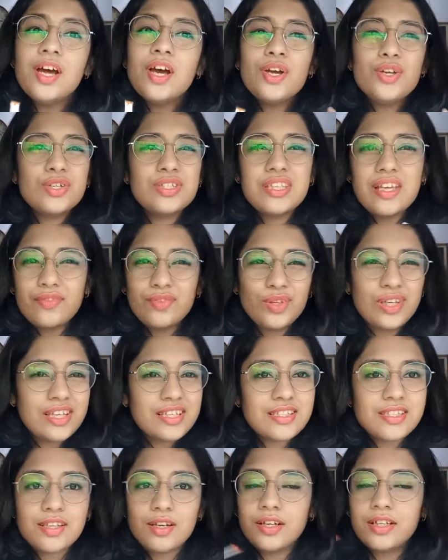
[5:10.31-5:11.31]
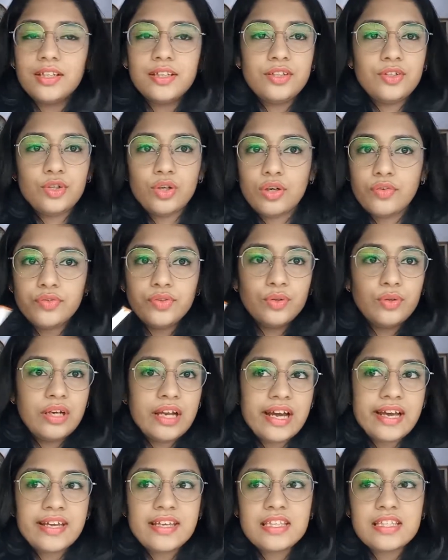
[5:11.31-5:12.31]
You just have to get started, draw a few
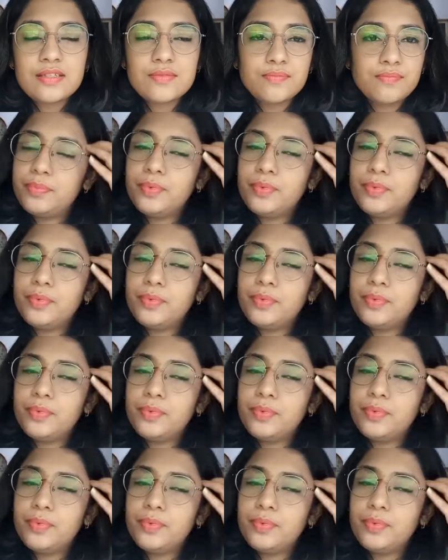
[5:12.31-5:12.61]
lines,